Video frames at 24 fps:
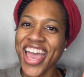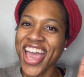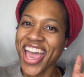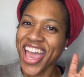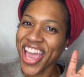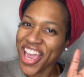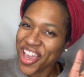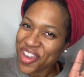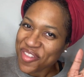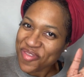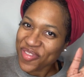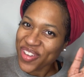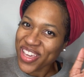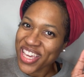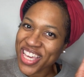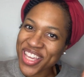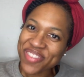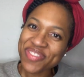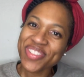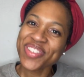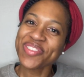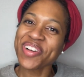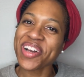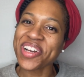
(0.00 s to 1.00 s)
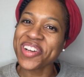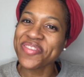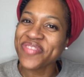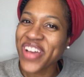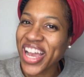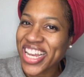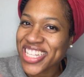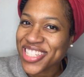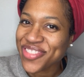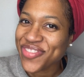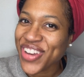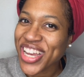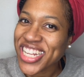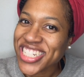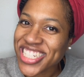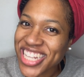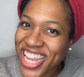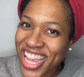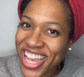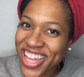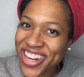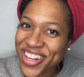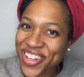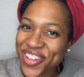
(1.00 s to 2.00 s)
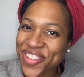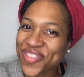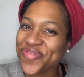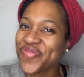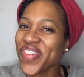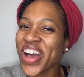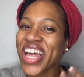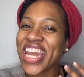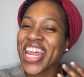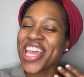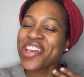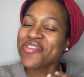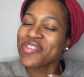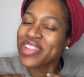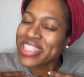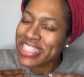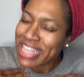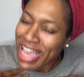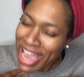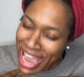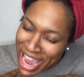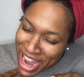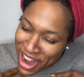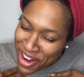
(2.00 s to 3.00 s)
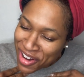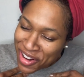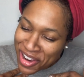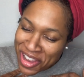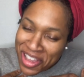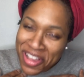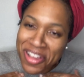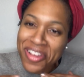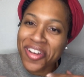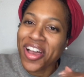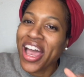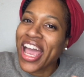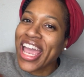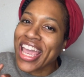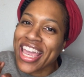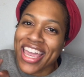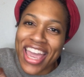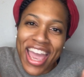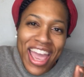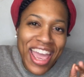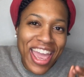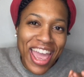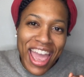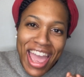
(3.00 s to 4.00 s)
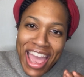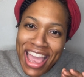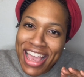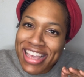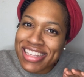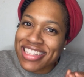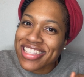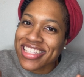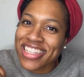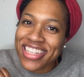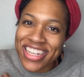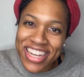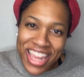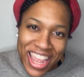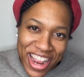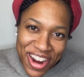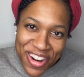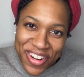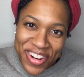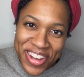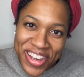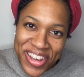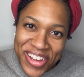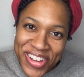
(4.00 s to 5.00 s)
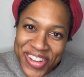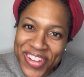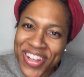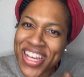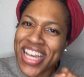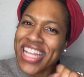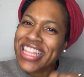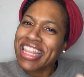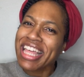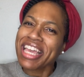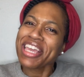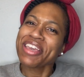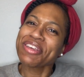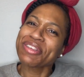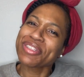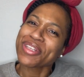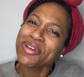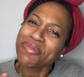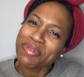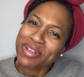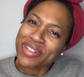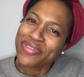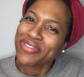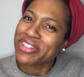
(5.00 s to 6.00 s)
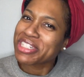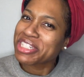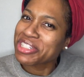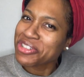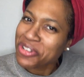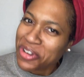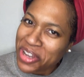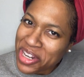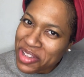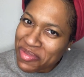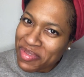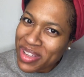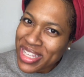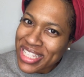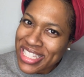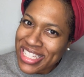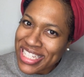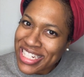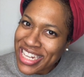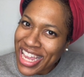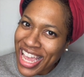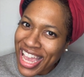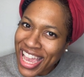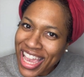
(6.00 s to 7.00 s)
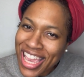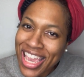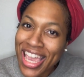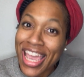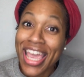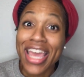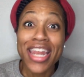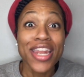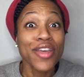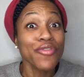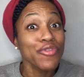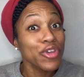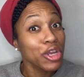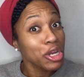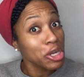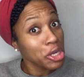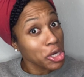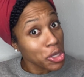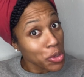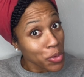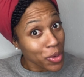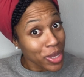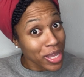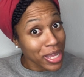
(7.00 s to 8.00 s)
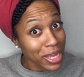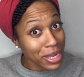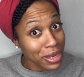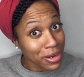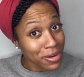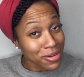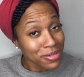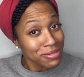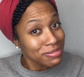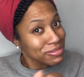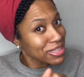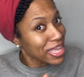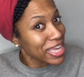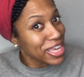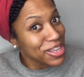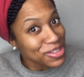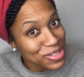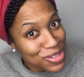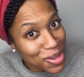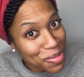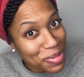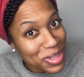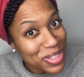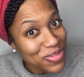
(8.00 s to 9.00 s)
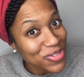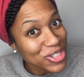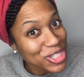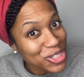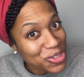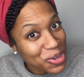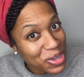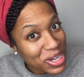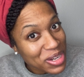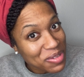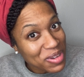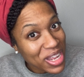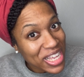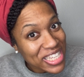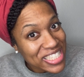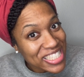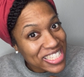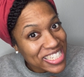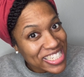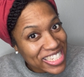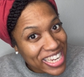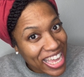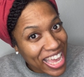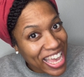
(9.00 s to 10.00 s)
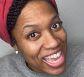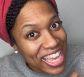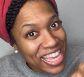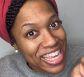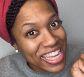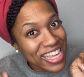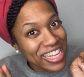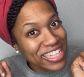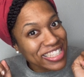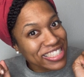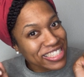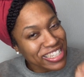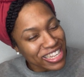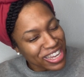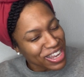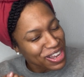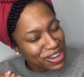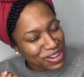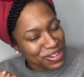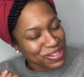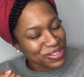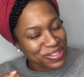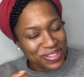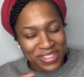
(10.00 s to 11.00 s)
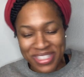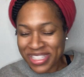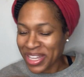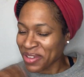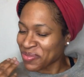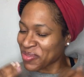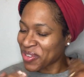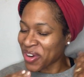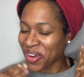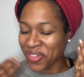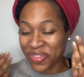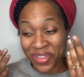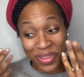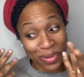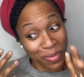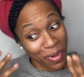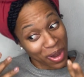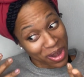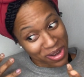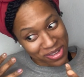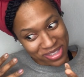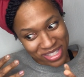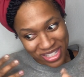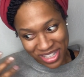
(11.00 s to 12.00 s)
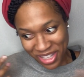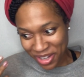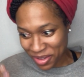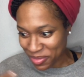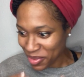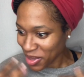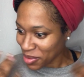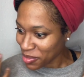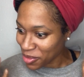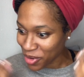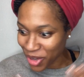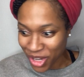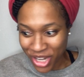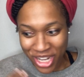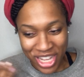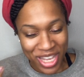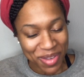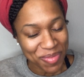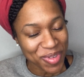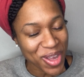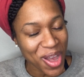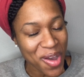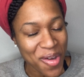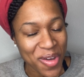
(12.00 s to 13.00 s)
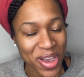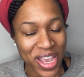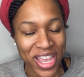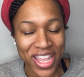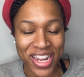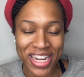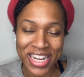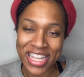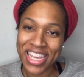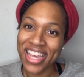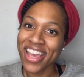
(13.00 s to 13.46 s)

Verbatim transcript: Hey peeps, welcome back to my channel. My name is Ariel, aka Scenariel. Thank you so much for joining me today. And if you're new here, thank you so much for joining us today too. Stumbled over the words a little bit. We're gonna keep going.